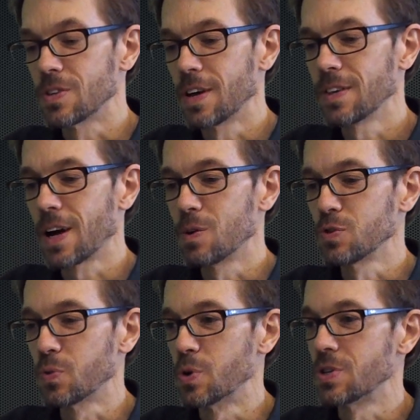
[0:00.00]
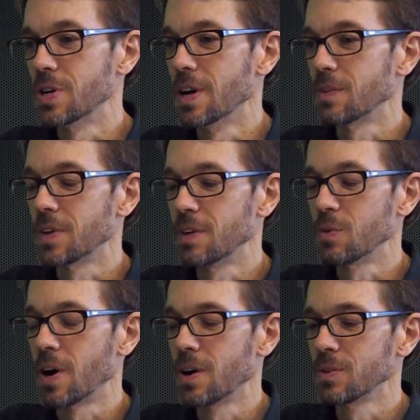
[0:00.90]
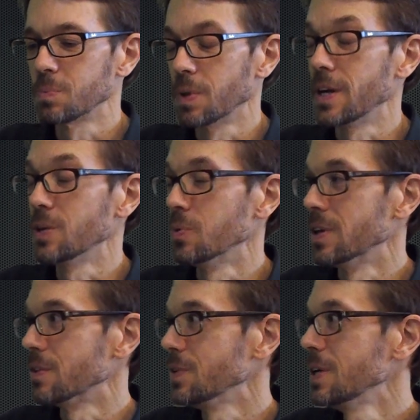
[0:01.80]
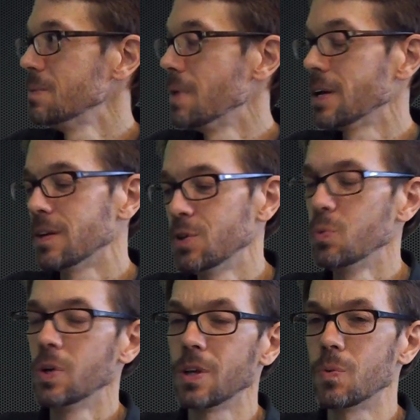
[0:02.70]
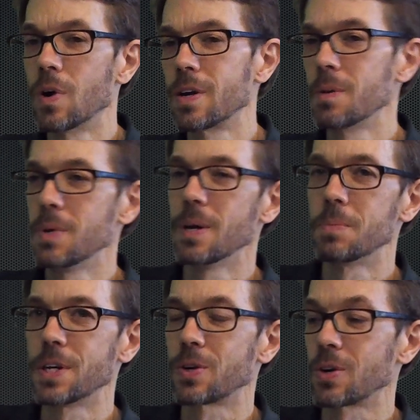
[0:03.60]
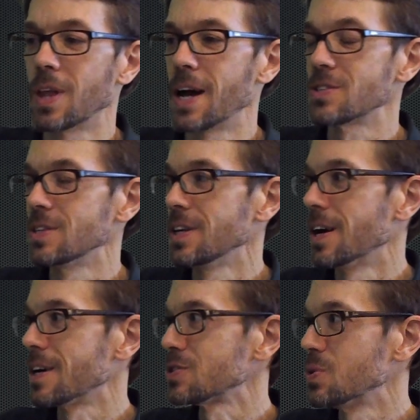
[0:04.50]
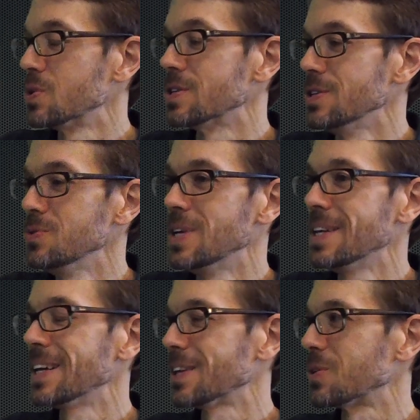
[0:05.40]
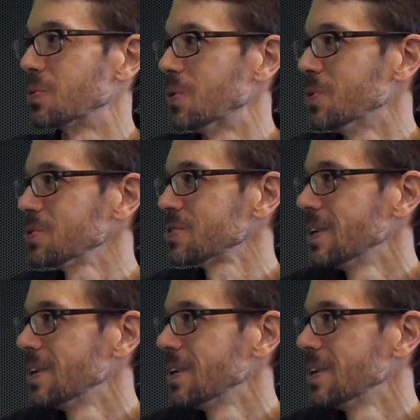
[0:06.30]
I think I was fortunate enough that everyone I was played with, if you didn't make, if you really wanted to be a particular class that needed high scores and you didn't get the rolls,